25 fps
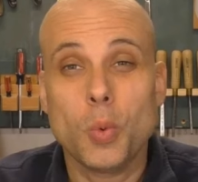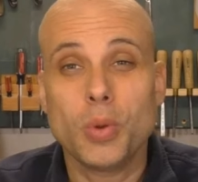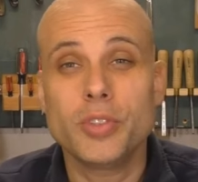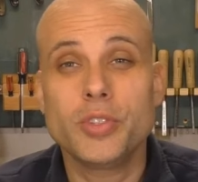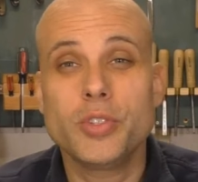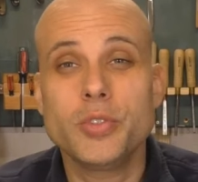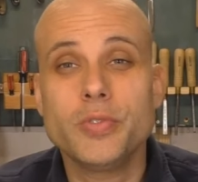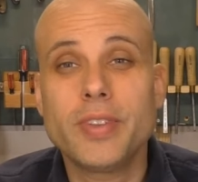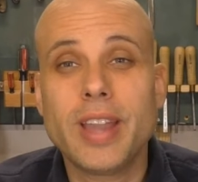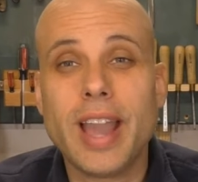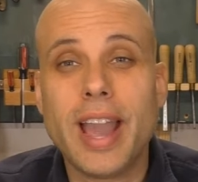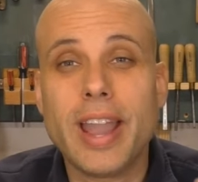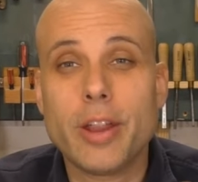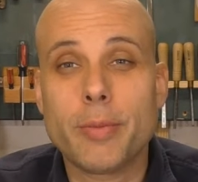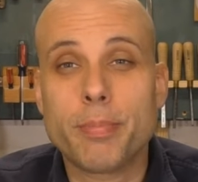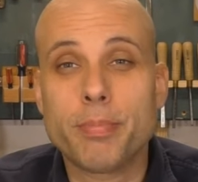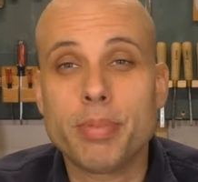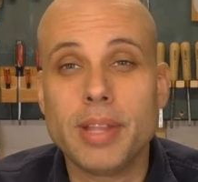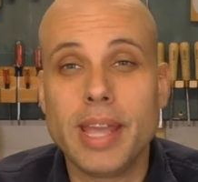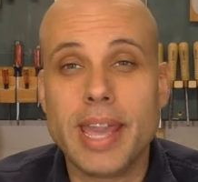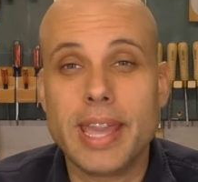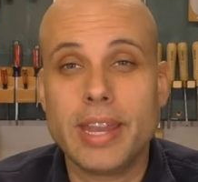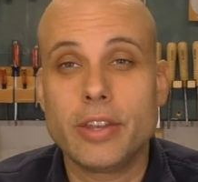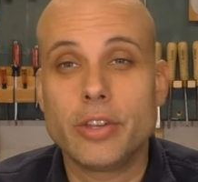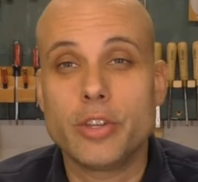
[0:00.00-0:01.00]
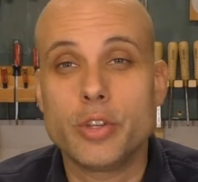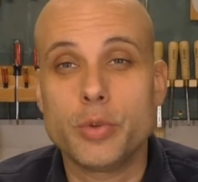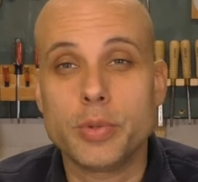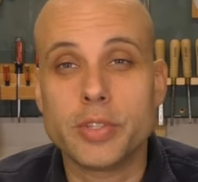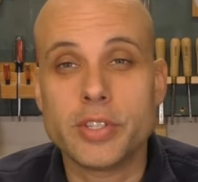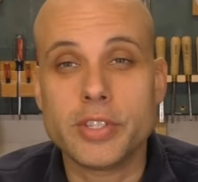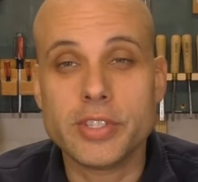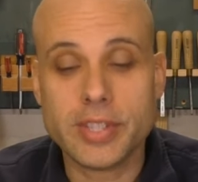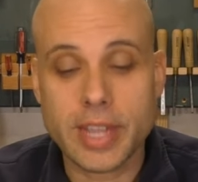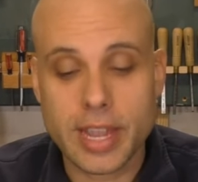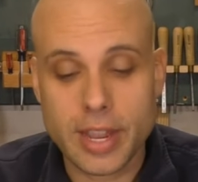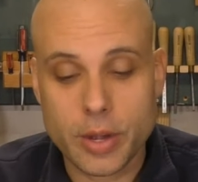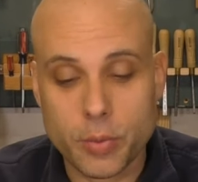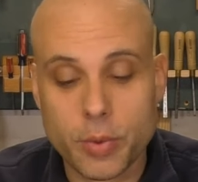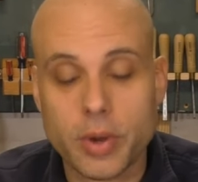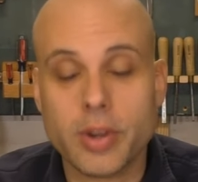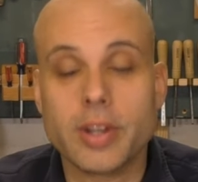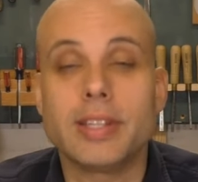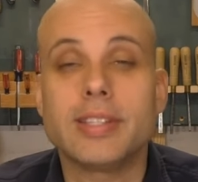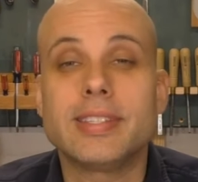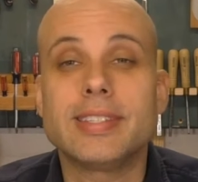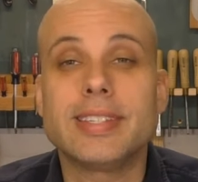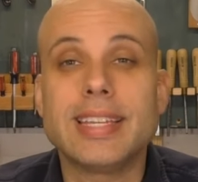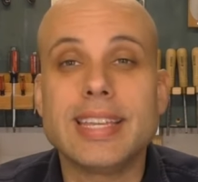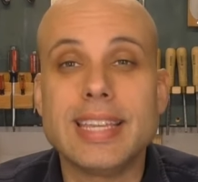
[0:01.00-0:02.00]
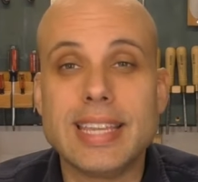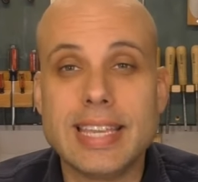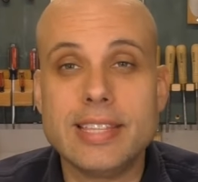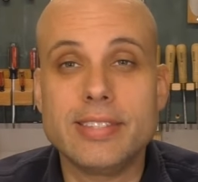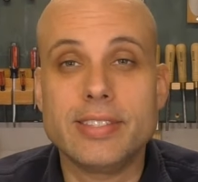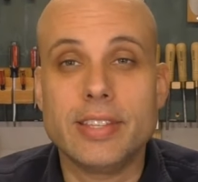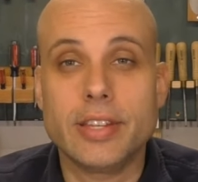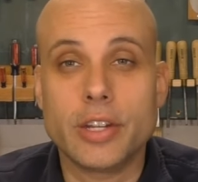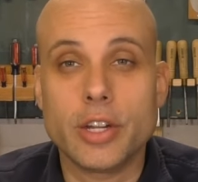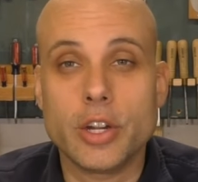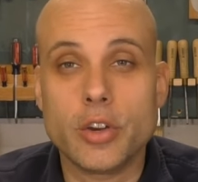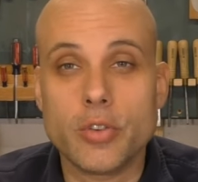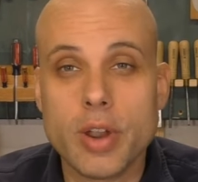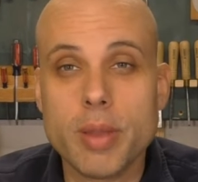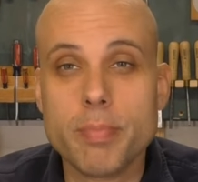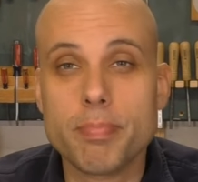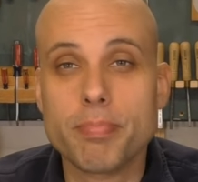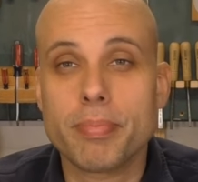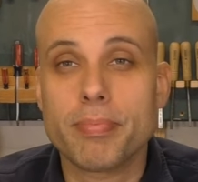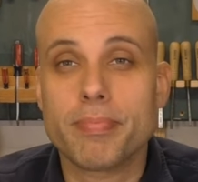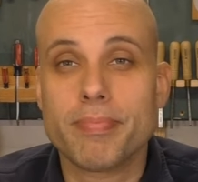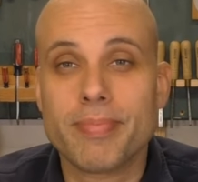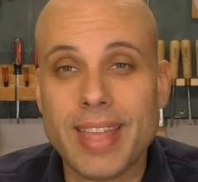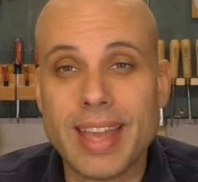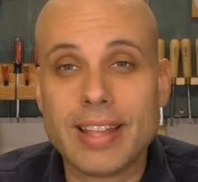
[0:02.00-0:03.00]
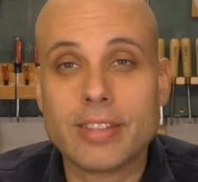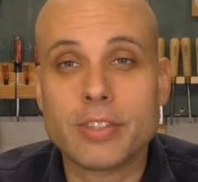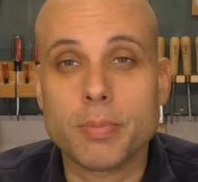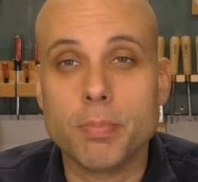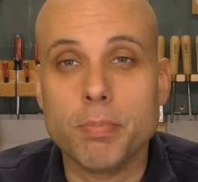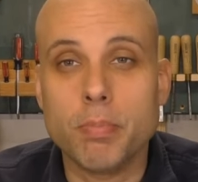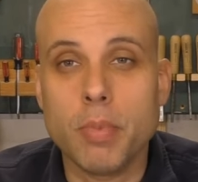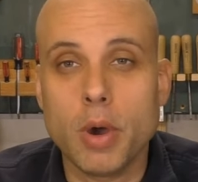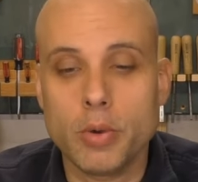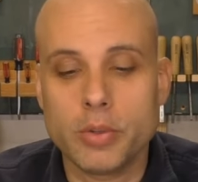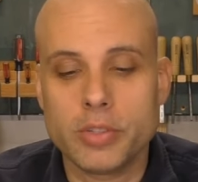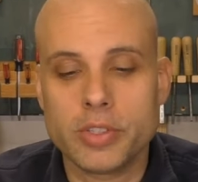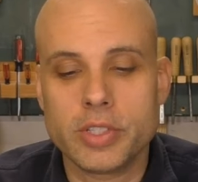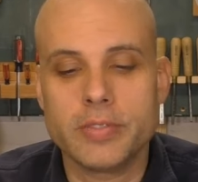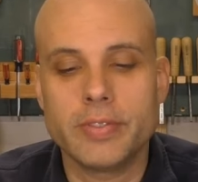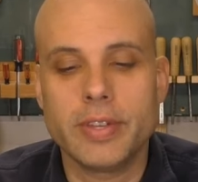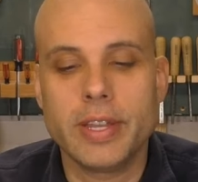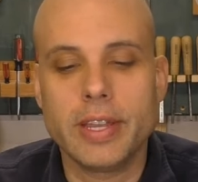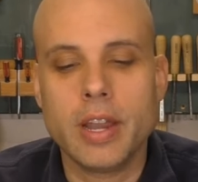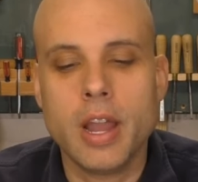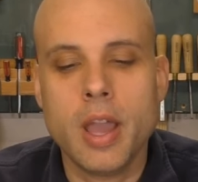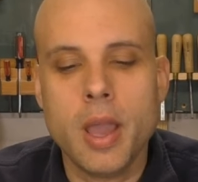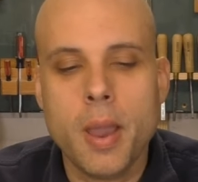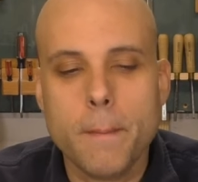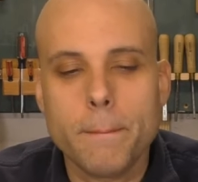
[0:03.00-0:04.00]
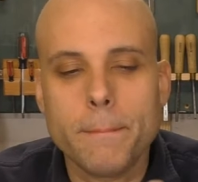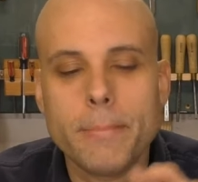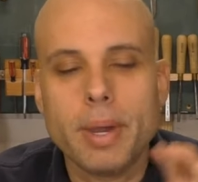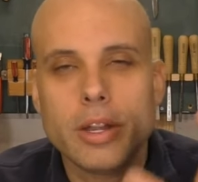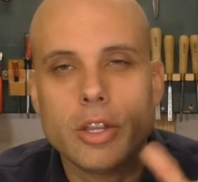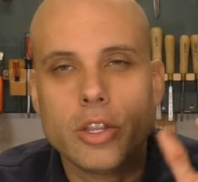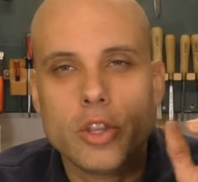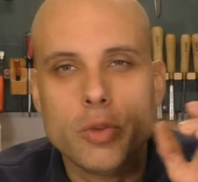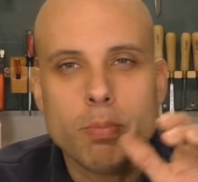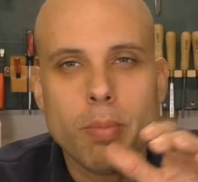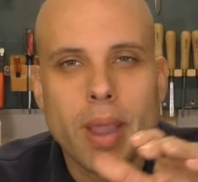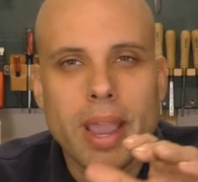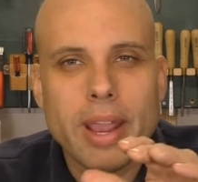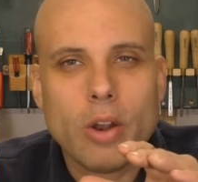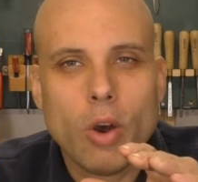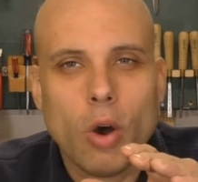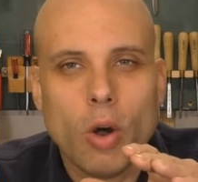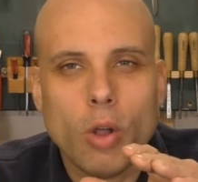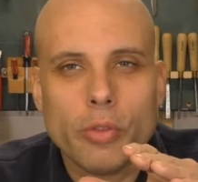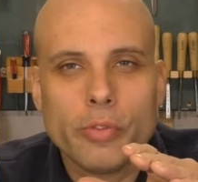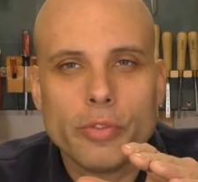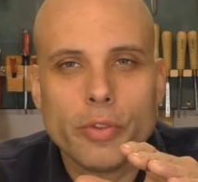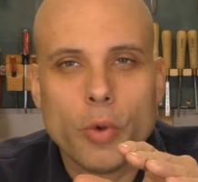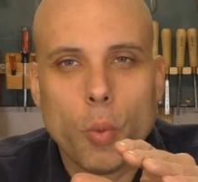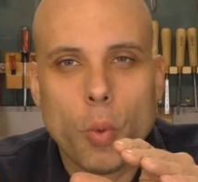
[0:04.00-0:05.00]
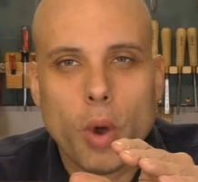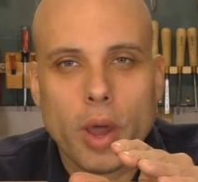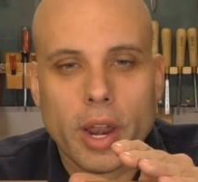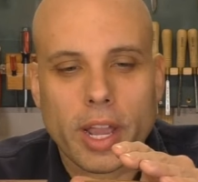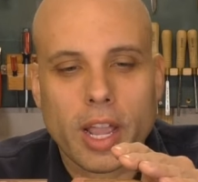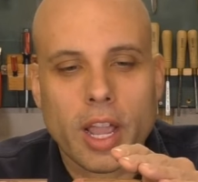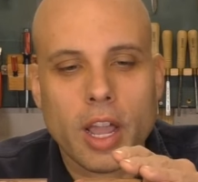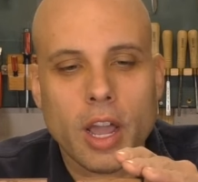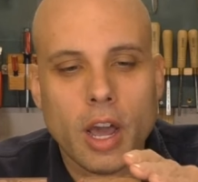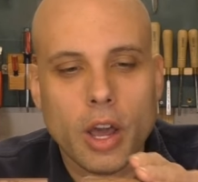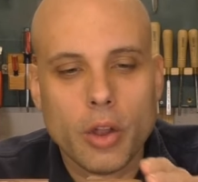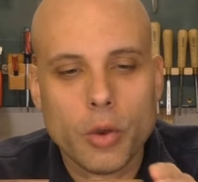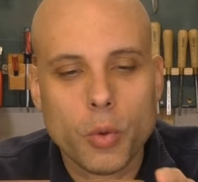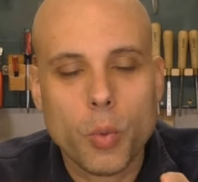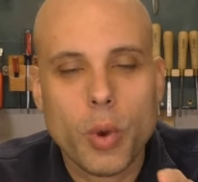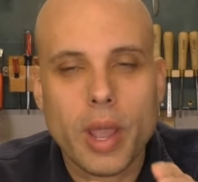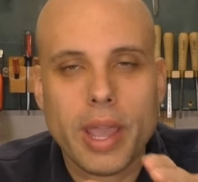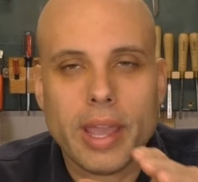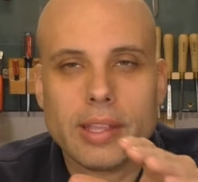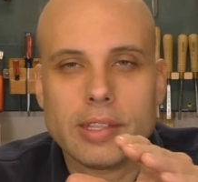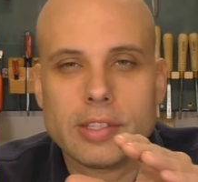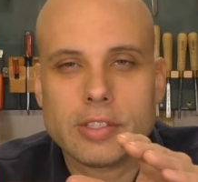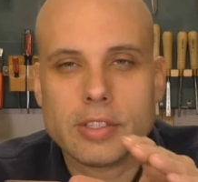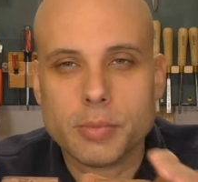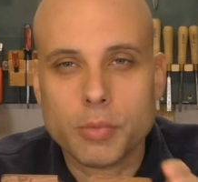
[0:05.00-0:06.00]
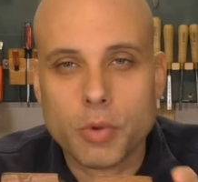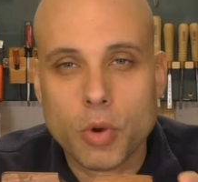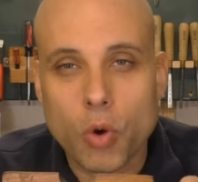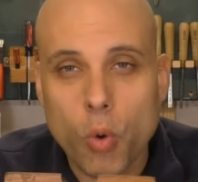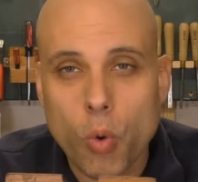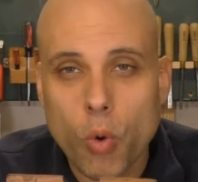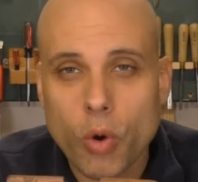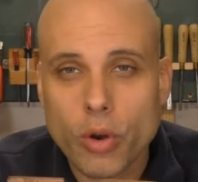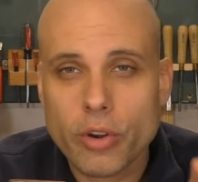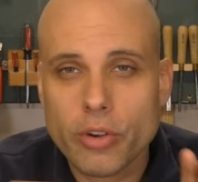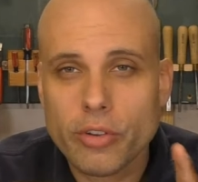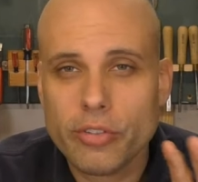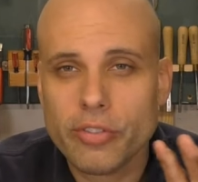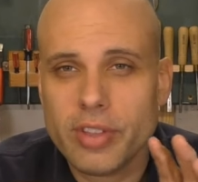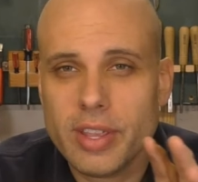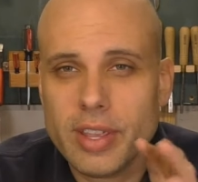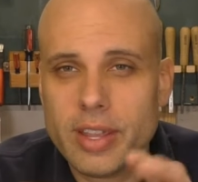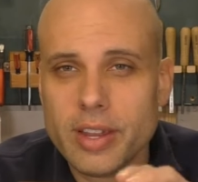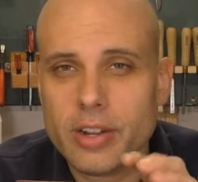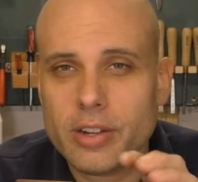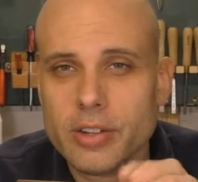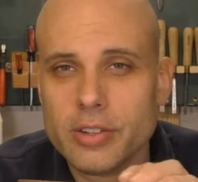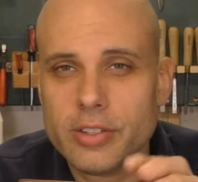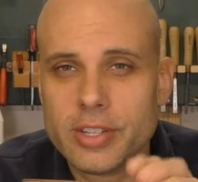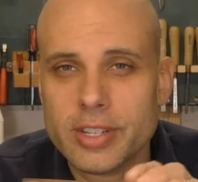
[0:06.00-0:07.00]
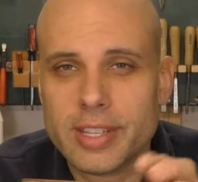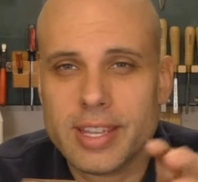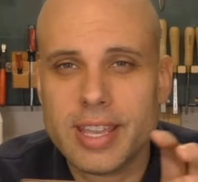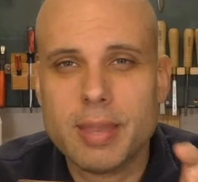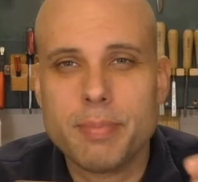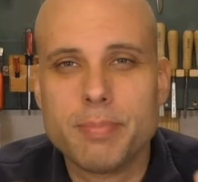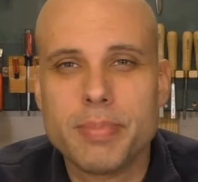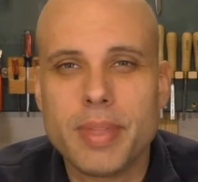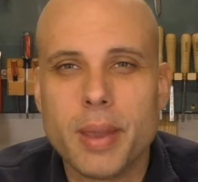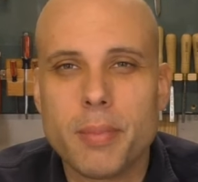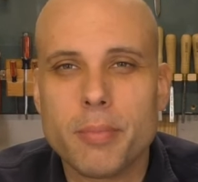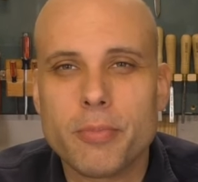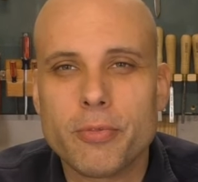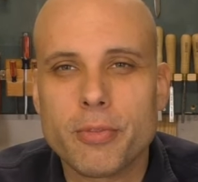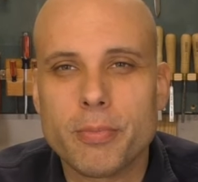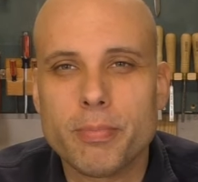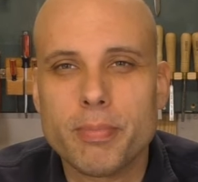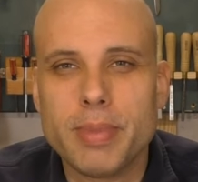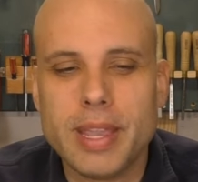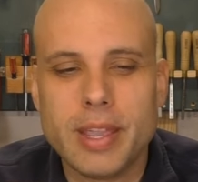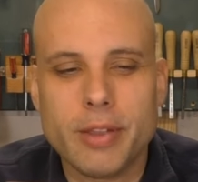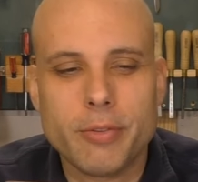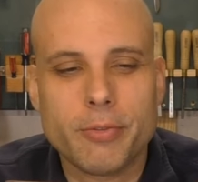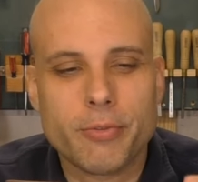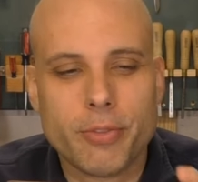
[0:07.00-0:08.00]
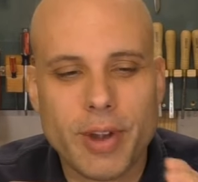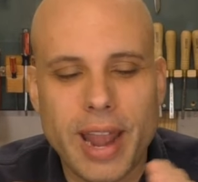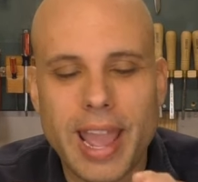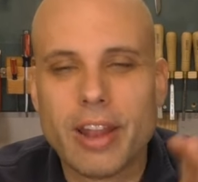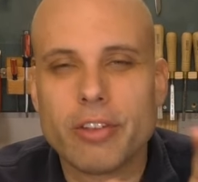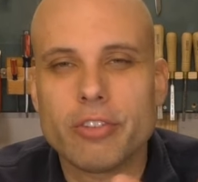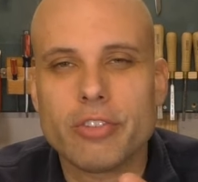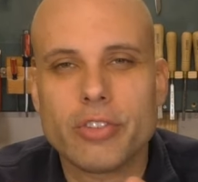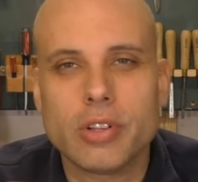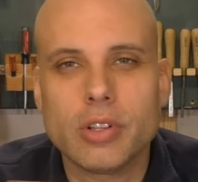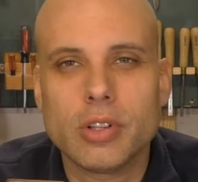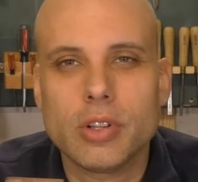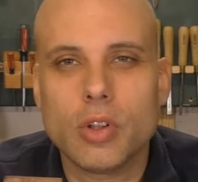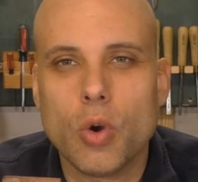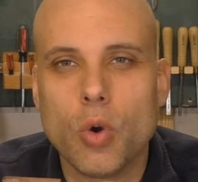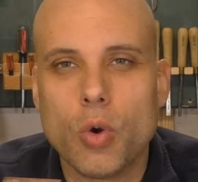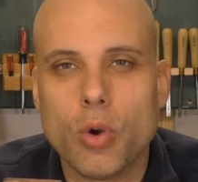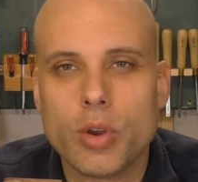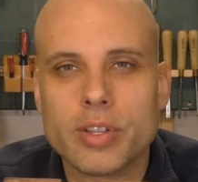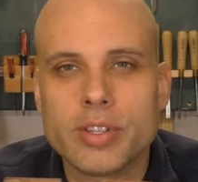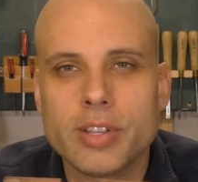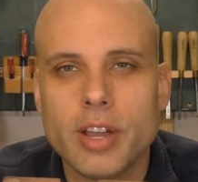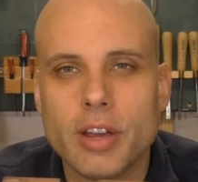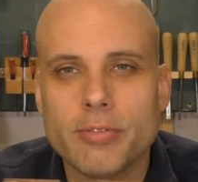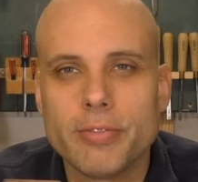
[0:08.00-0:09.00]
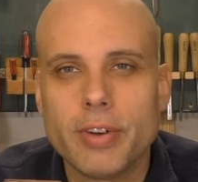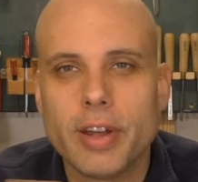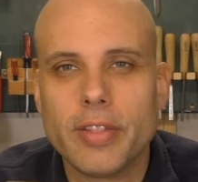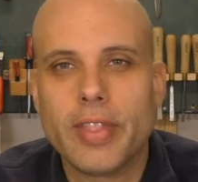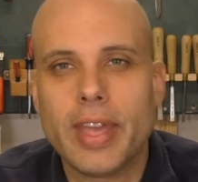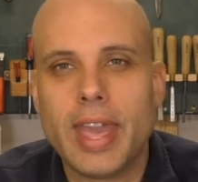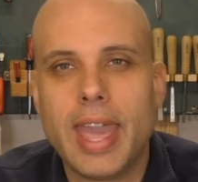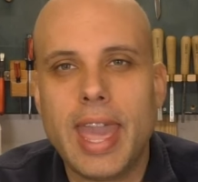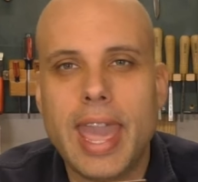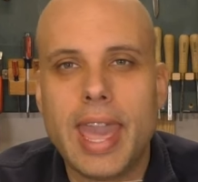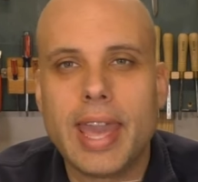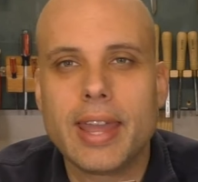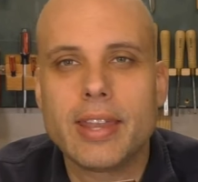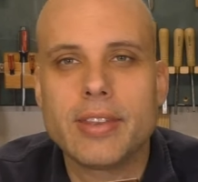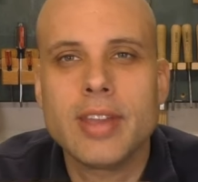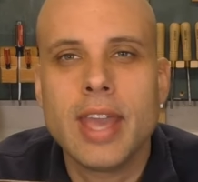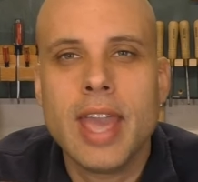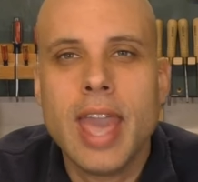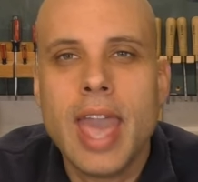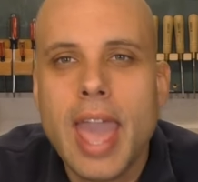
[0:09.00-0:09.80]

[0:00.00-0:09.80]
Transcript: Once you've got your plane into a state where it's easy to grip, that's most of it. But you might also want to cut away some corners here to keep them from being fragile or tough on the hand,